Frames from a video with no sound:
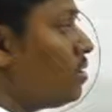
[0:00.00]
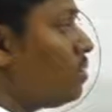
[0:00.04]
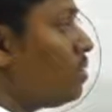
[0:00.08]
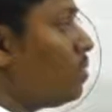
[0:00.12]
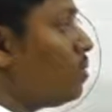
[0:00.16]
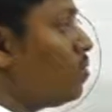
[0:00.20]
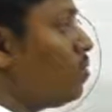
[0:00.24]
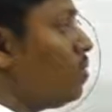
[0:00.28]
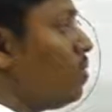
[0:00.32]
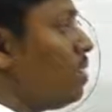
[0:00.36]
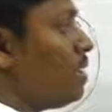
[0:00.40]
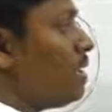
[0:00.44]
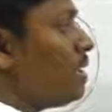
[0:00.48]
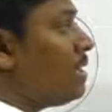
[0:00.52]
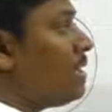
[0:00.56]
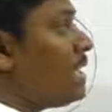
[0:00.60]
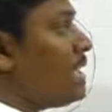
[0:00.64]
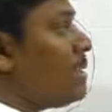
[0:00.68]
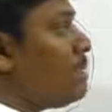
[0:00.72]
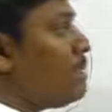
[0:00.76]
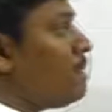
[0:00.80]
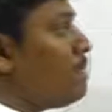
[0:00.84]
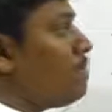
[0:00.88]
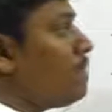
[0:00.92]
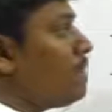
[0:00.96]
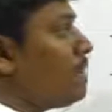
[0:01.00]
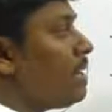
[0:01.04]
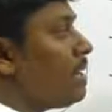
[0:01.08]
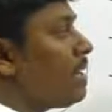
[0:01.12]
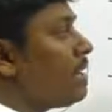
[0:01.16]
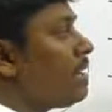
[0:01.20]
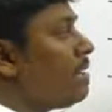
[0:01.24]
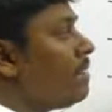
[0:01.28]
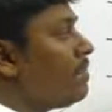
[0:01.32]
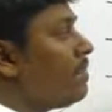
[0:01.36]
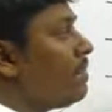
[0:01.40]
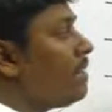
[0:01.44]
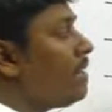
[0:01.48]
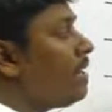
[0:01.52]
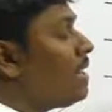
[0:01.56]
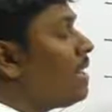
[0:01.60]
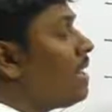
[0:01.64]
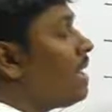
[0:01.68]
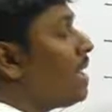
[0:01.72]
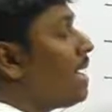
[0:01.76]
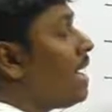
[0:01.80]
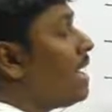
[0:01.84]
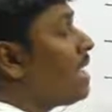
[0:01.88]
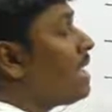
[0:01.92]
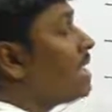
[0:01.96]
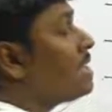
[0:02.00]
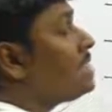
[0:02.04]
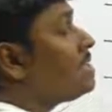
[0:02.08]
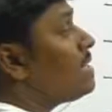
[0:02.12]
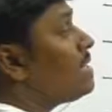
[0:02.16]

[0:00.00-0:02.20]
2, 3 people are living, I can